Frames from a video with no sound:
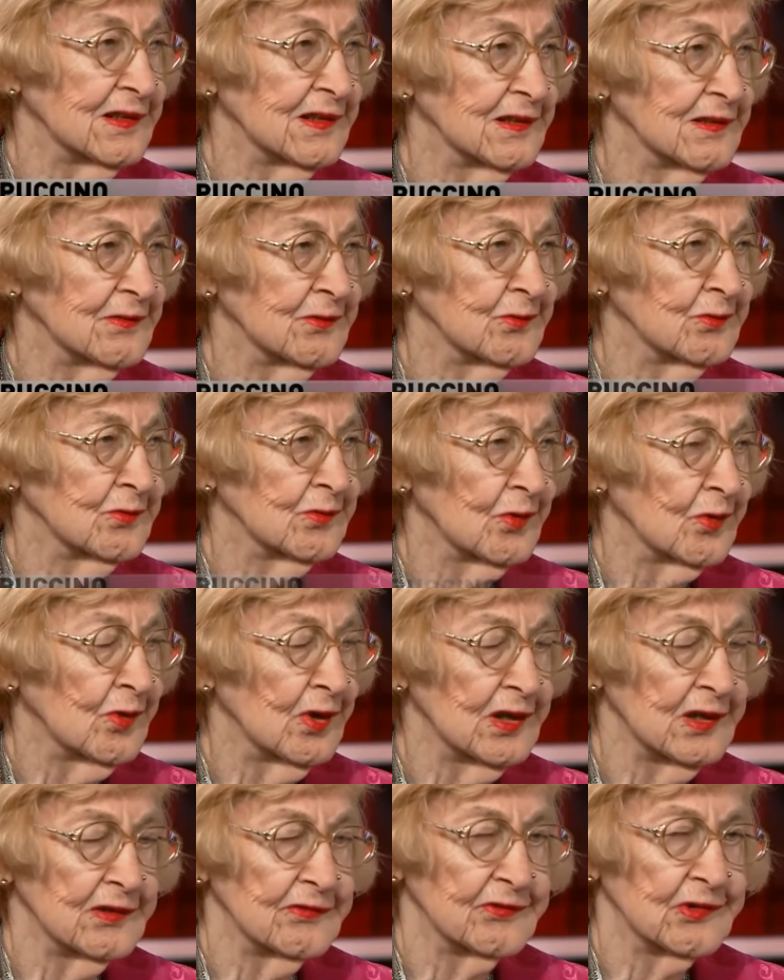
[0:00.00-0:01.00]
all
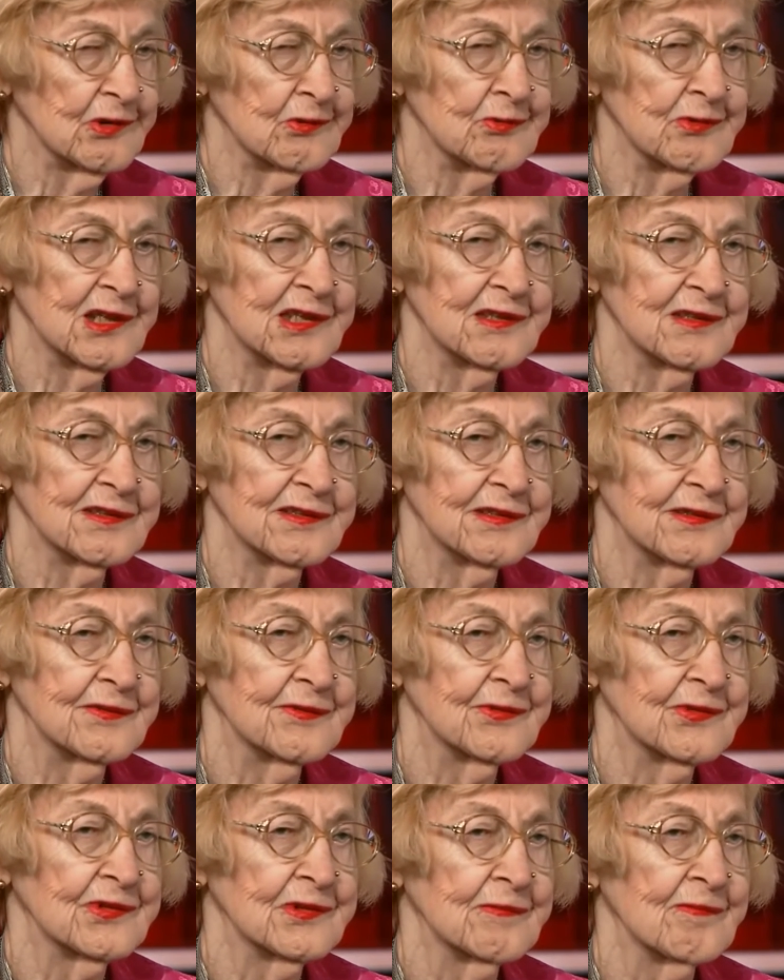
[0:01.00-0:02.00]
of our
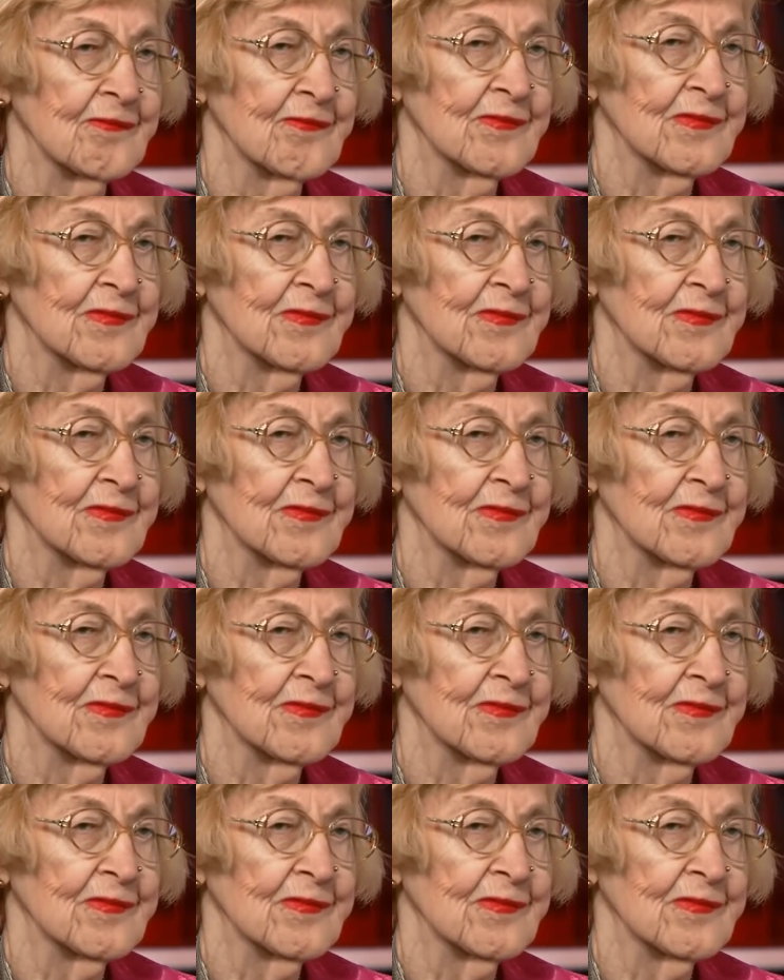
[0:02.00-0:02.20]
relatives,